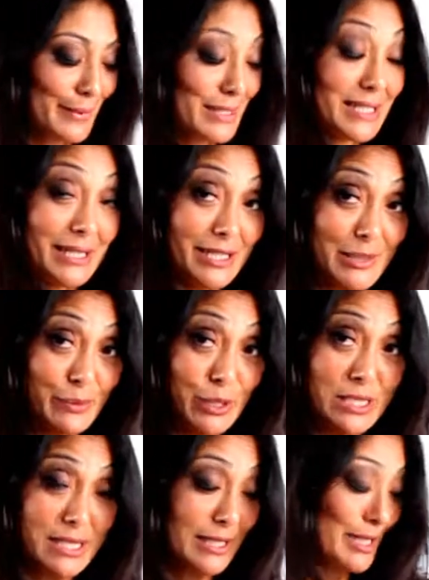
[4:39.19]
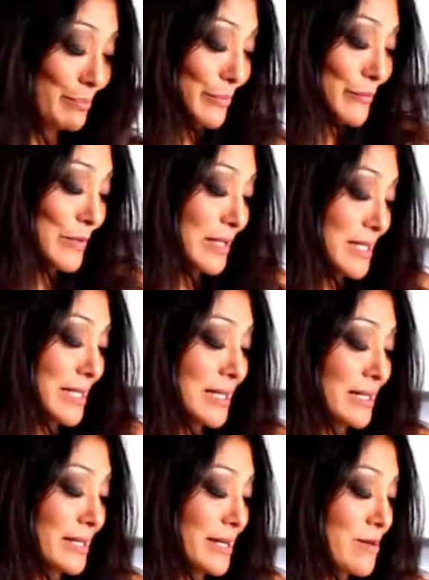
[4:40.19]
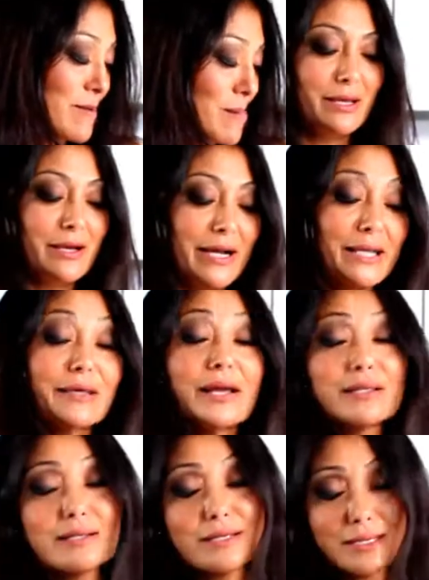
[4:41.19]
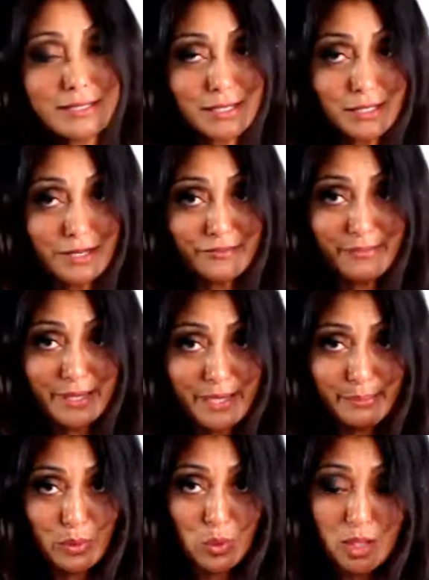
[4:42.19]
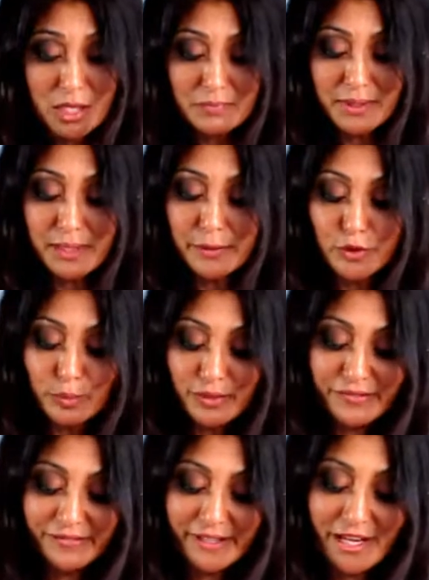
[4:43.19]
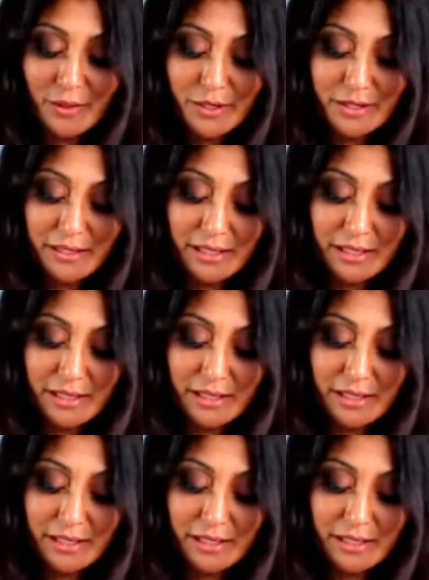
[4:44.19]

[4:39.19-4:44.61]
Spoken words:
It's got some good sleep. We're going to take it out. I like to dust off my board with a little bit of flour.